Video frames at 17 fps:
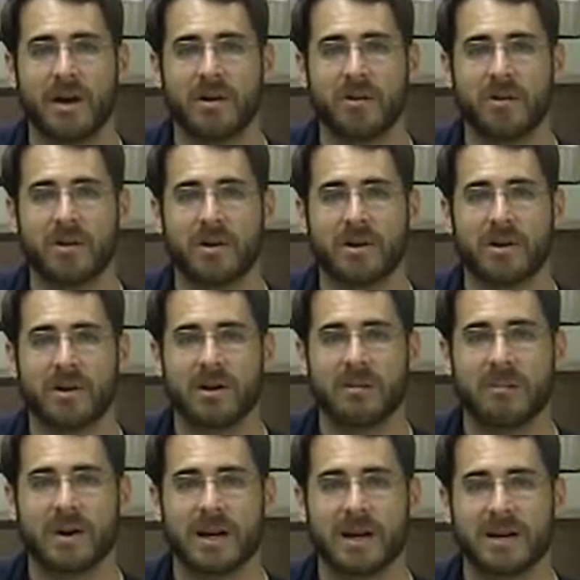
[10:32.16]
where a
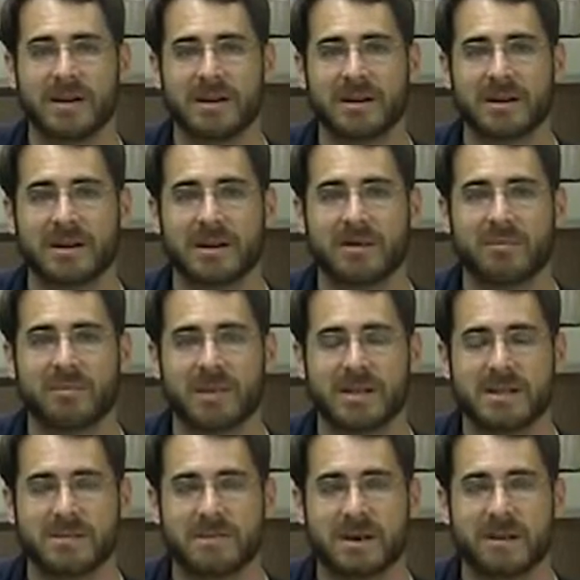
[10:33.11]
band
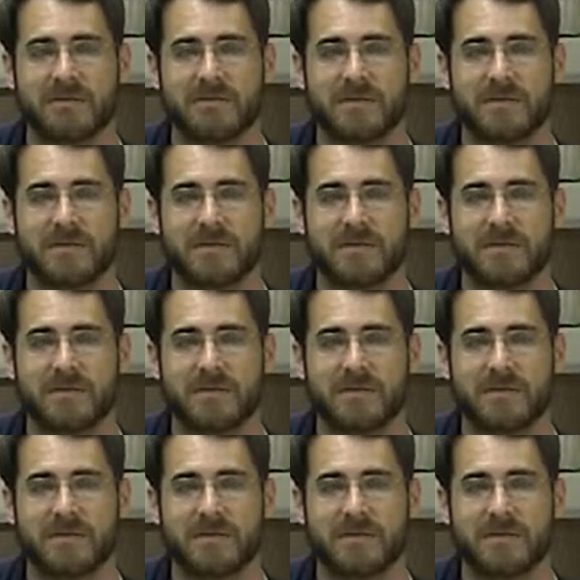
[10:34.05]
plays about